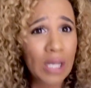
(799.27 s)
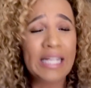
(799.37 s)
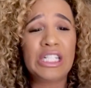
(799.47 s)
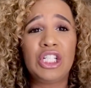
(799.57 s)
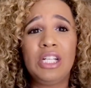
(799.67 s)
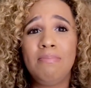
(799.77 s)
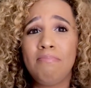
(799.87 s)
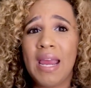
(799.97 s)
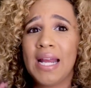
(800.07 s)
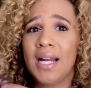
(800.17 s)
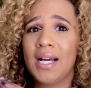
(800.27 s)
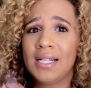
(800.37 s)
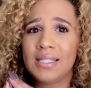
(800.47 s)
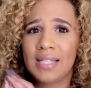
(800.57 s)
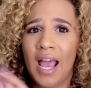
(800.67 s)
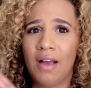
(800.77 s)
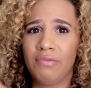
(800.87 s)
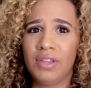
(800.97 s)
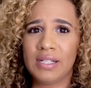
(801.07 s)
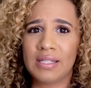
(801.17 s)
Like, she made us
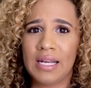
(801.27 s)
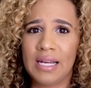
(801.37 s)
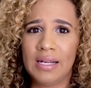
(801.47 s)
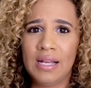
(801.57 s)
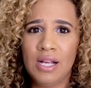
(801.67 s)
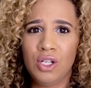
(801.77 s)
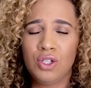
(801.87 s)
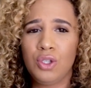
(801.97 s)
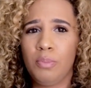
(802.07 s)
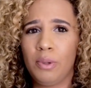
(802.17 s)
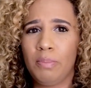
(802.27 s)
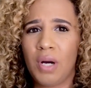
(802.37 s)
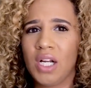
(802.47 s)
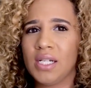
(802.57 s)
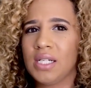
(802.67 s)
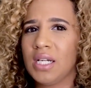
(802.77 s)
have this like super bonded,